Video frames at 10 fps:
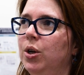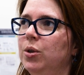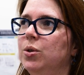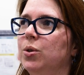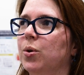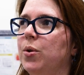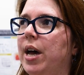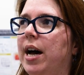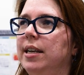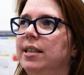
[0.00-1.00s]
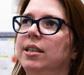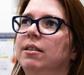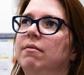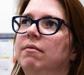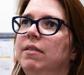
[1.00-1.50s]
so that
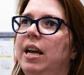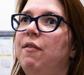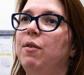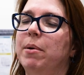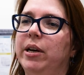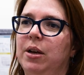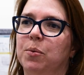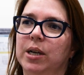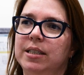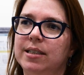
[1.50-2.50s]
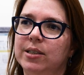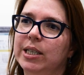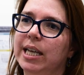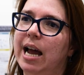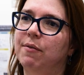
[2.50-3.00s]
everybody who wants to
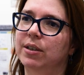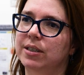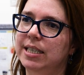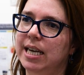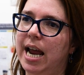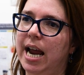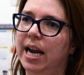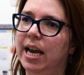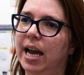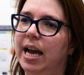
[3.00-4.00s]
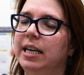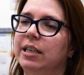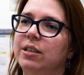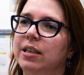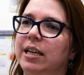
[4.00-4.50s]
can have their say,
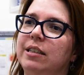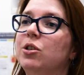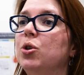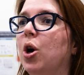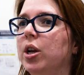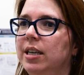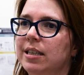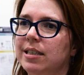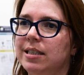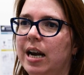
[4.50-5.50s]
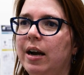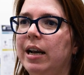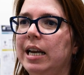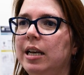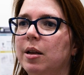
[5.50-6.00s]
and it's not
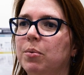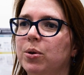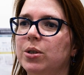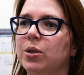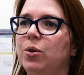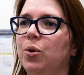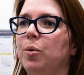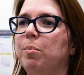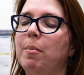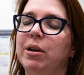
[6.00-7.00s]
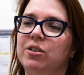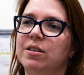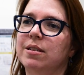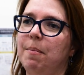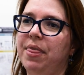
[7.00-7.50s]
necessarily the person who
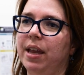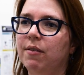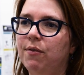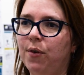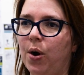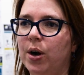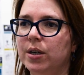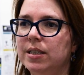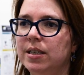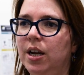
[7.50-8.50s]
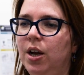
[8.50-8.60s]
publishes something first